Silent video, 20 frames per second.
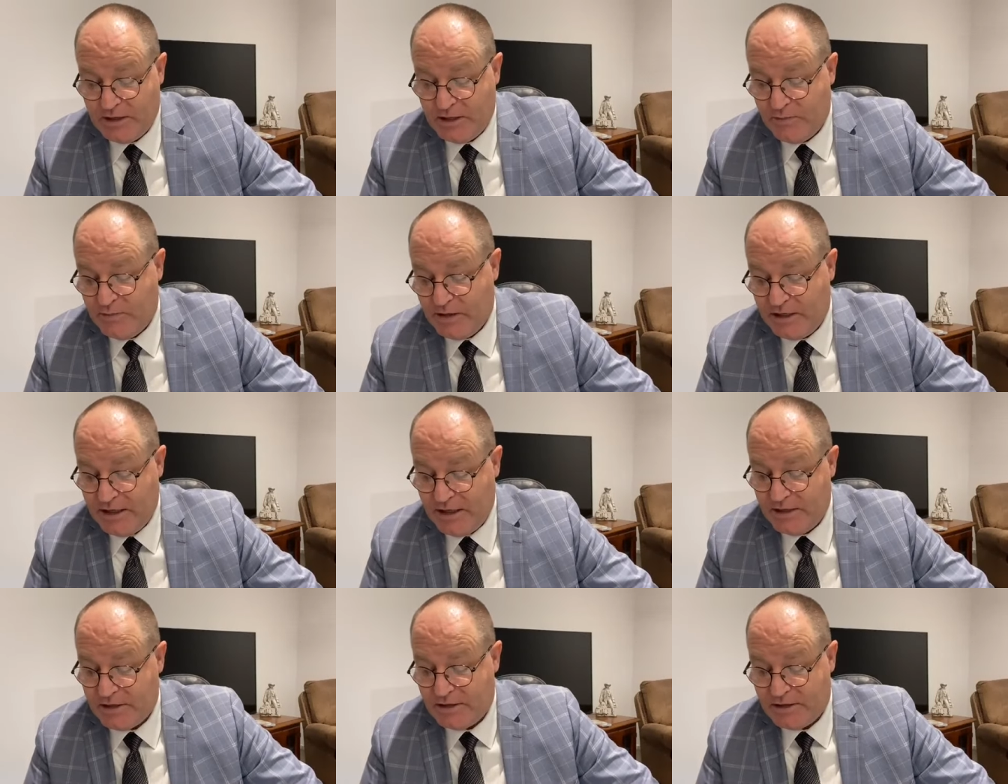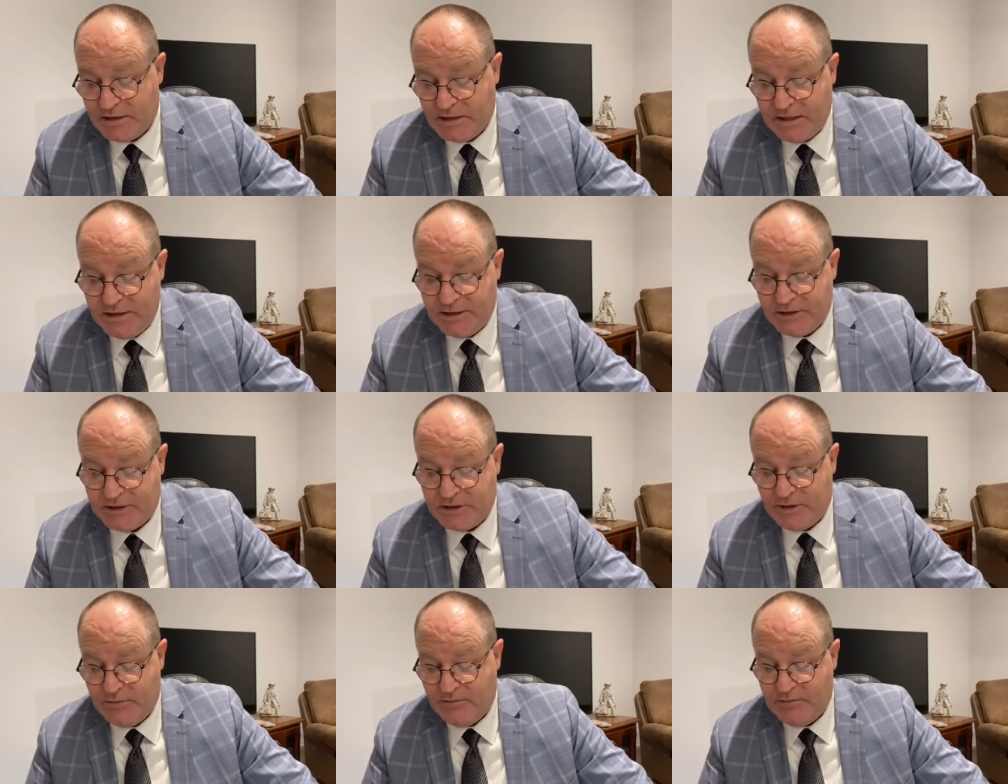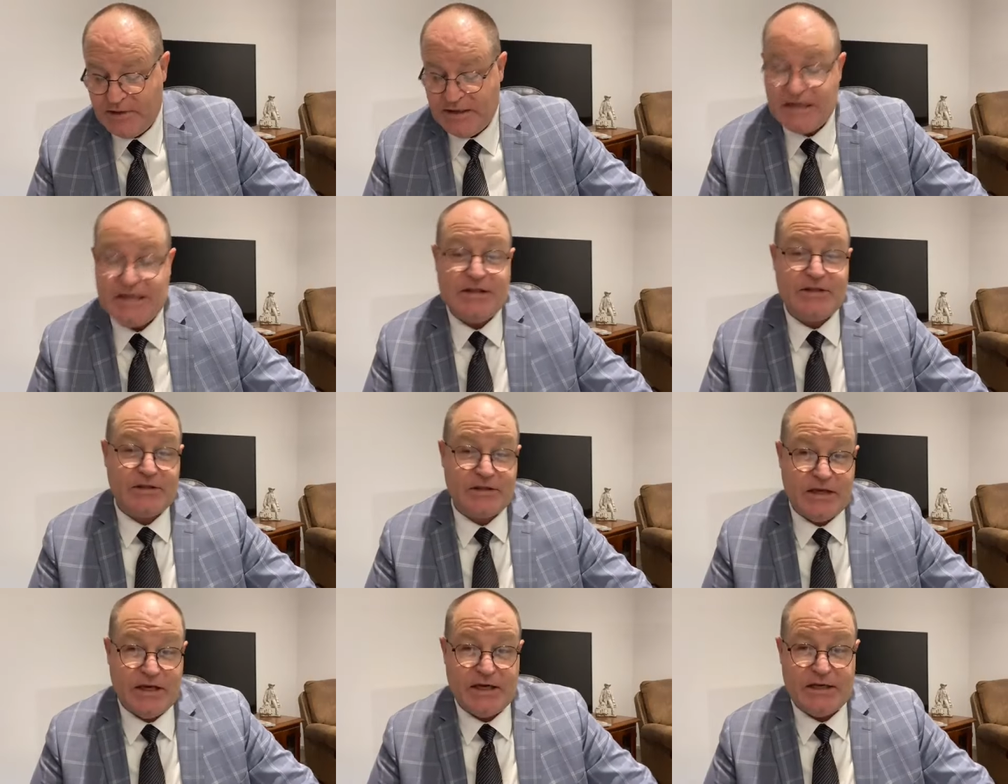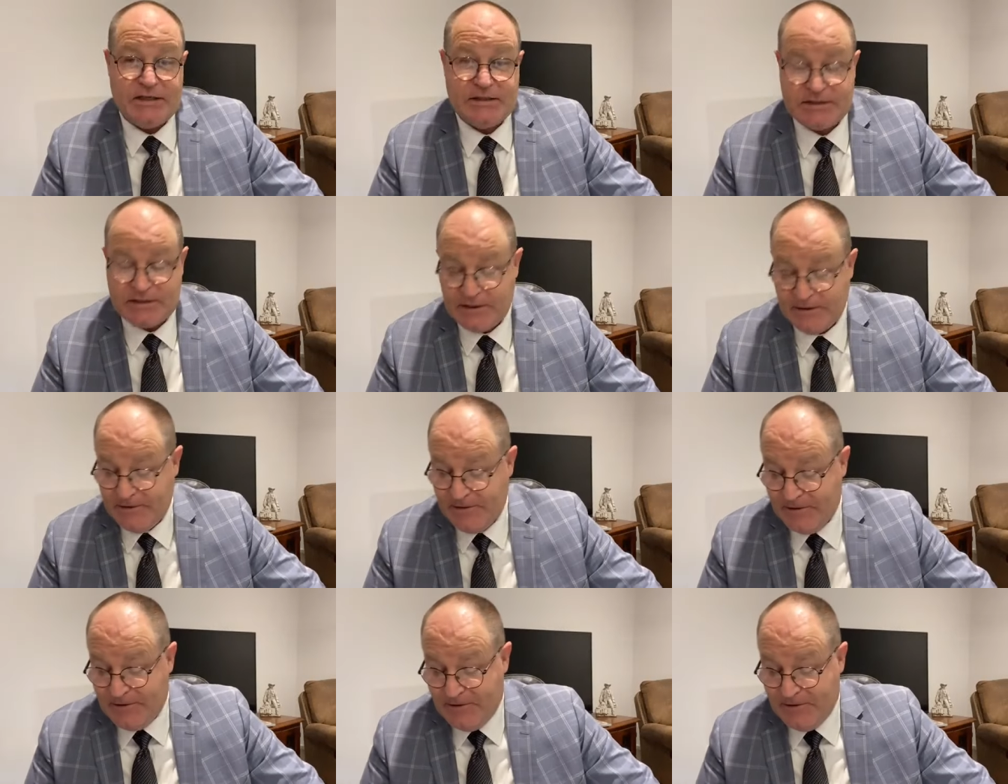and he began to teach them many things.